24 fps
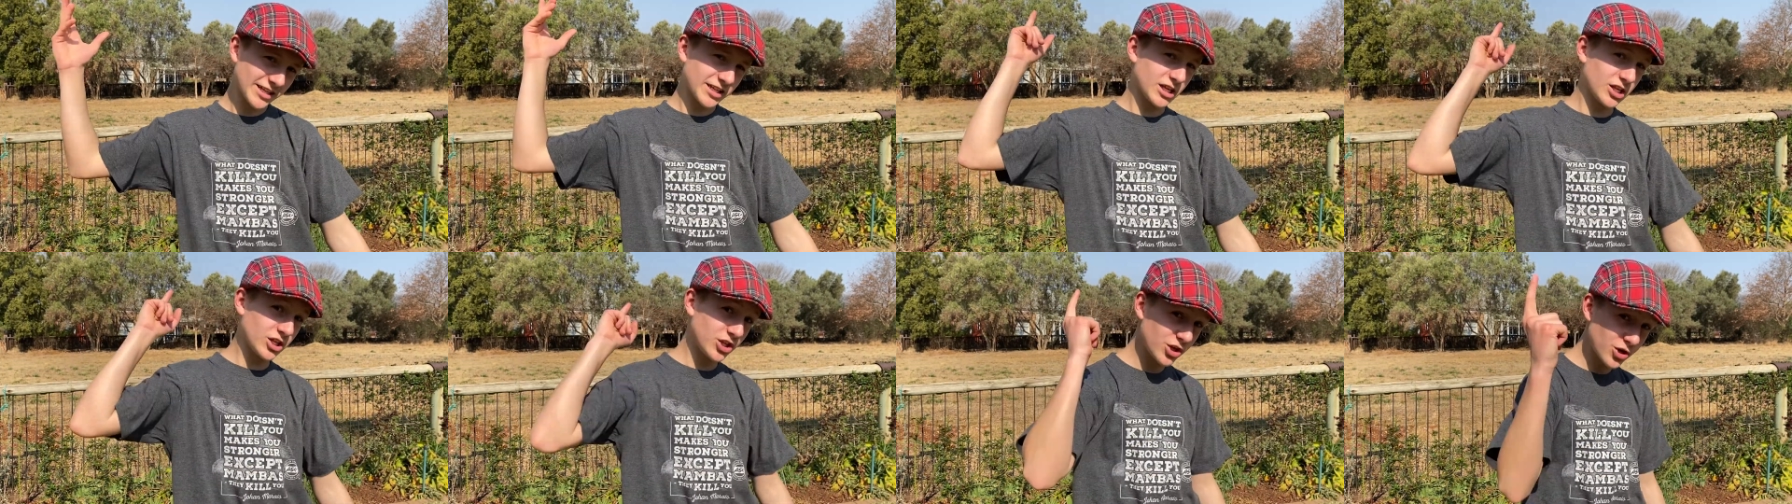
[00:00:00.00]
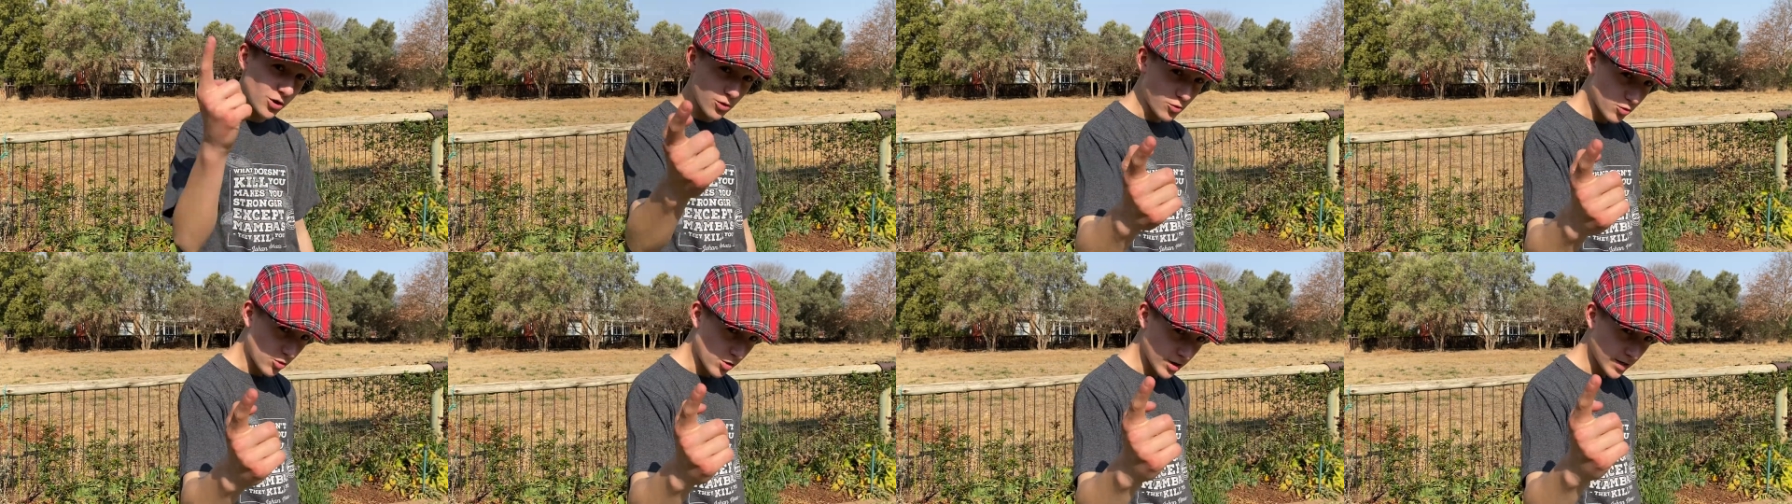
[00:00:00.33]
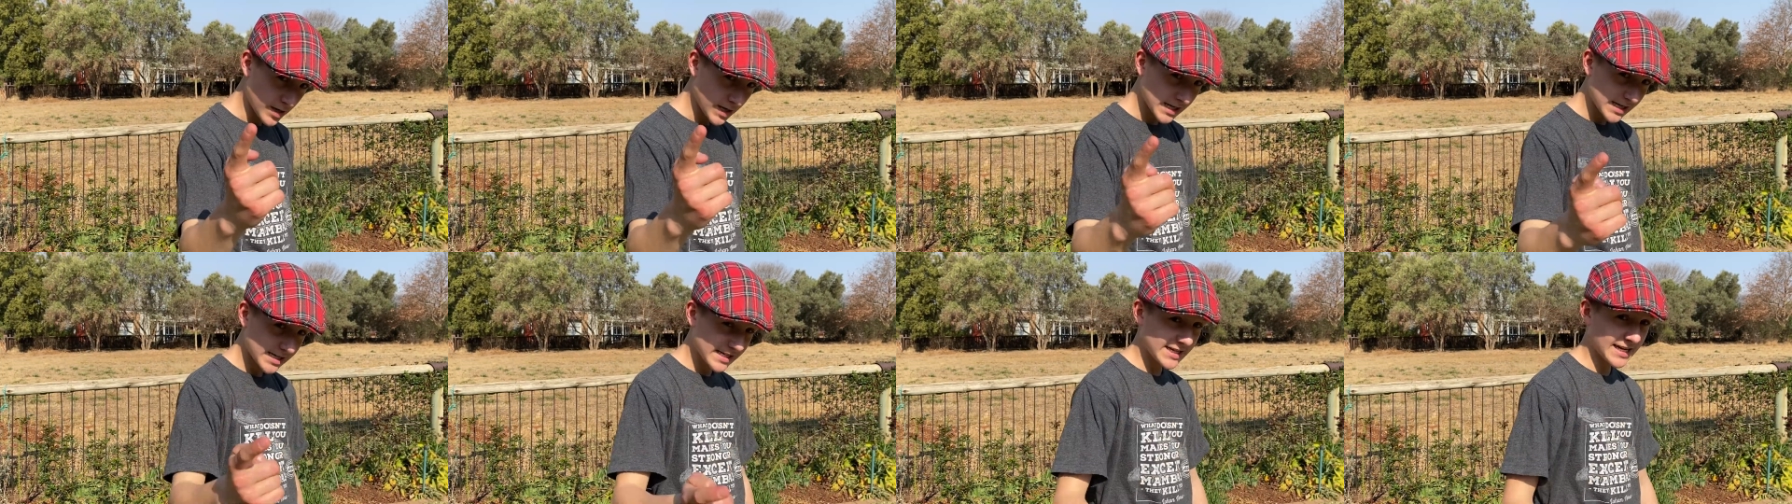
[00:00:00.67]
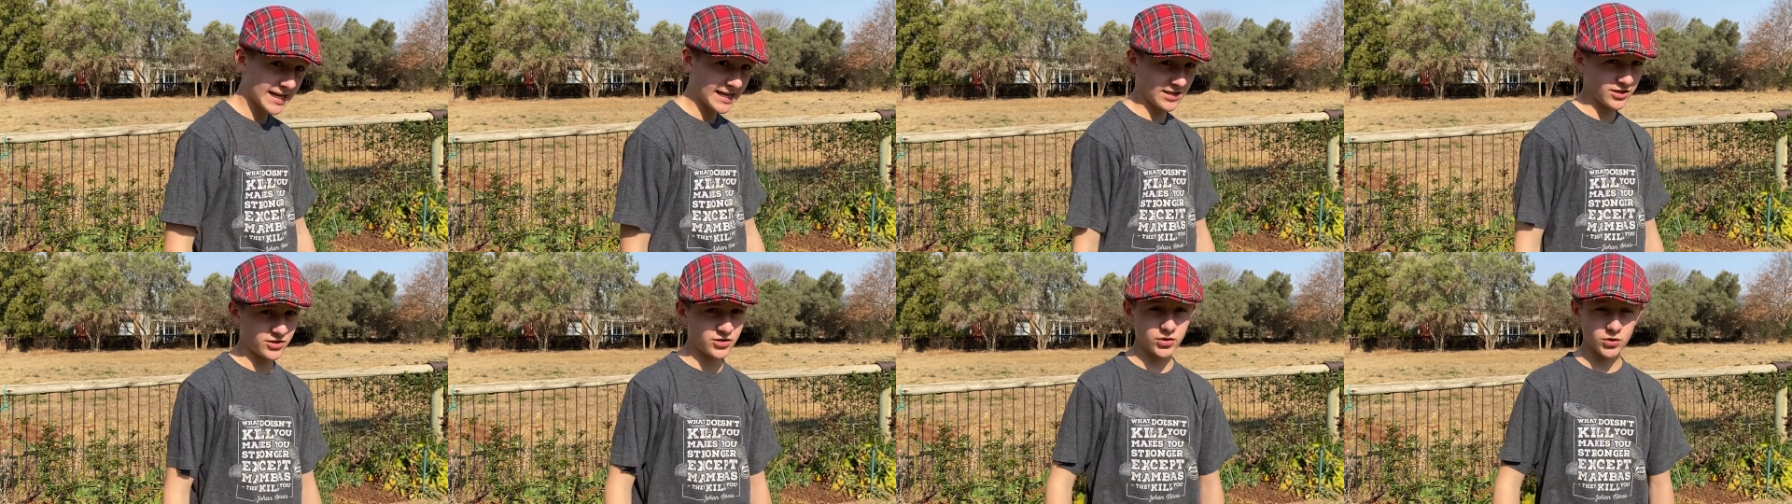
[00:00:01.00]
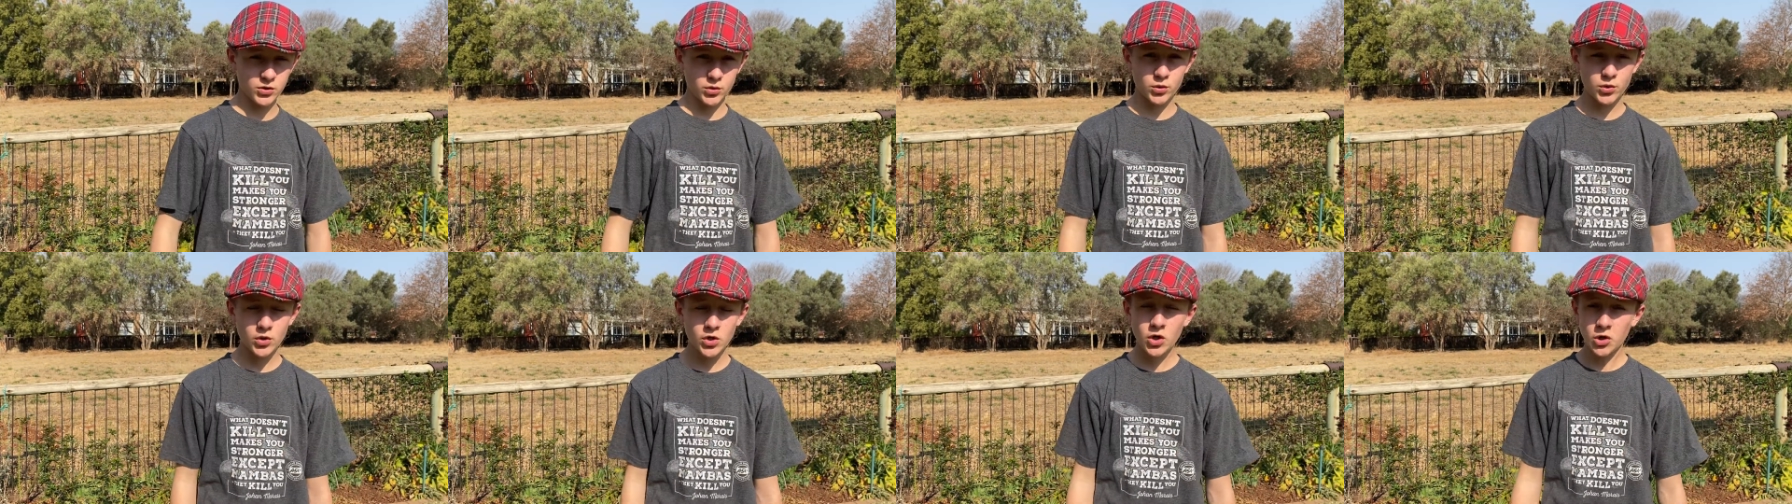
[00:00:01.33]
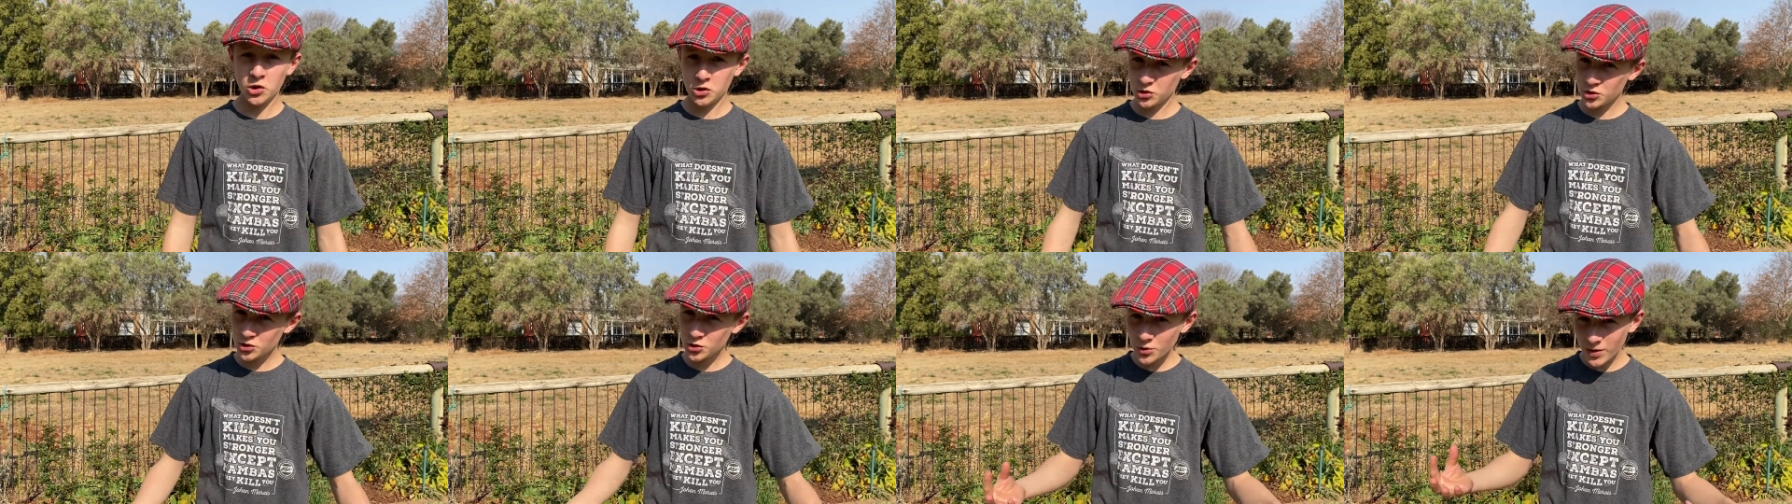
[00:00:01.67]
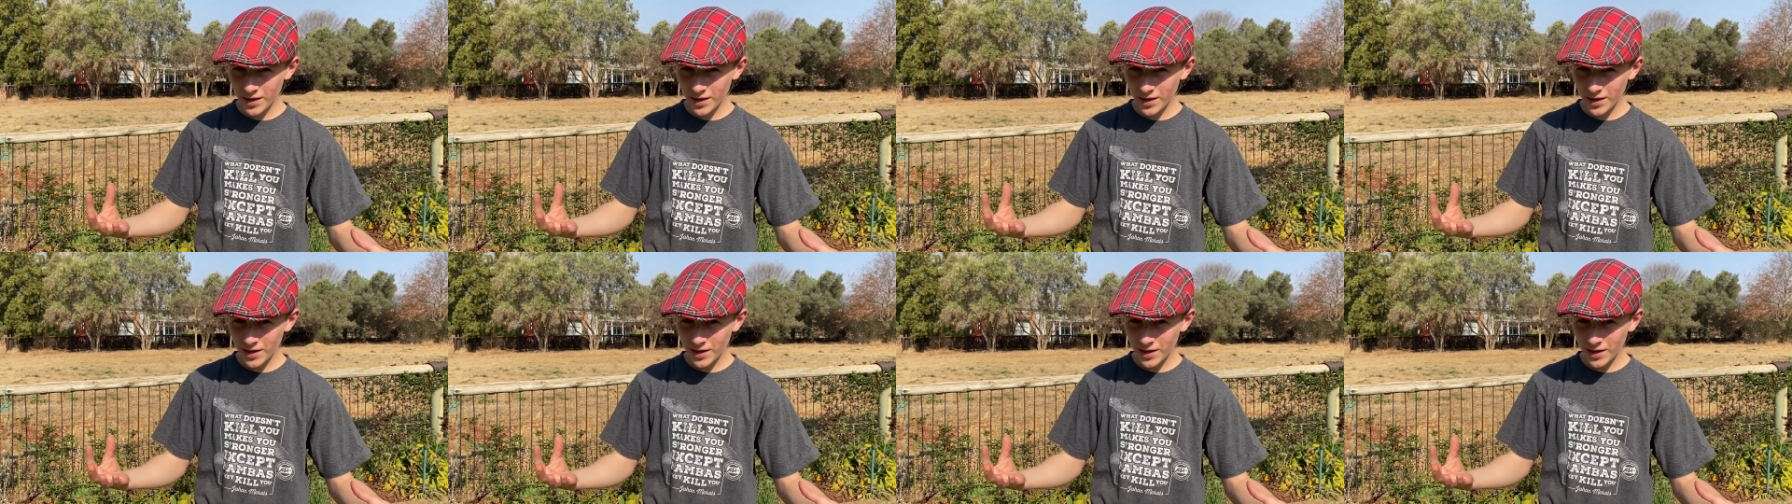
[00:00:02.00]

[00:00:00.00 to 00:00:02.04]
you can do to